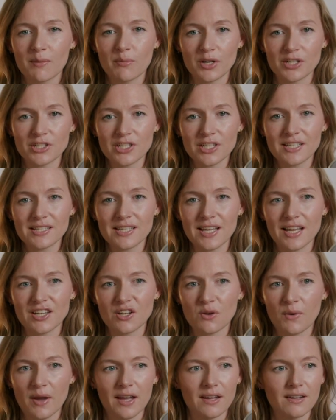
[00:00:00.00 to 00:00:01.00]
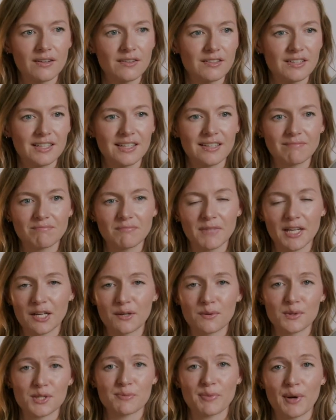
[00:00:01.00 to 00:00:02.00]
bridges and you handle it like
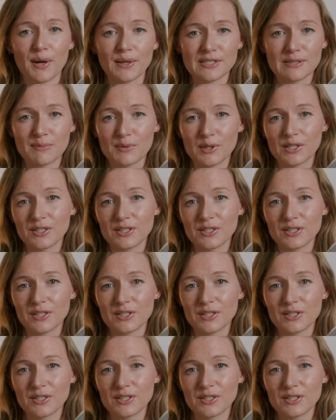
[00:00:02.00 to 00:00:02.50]
a responsible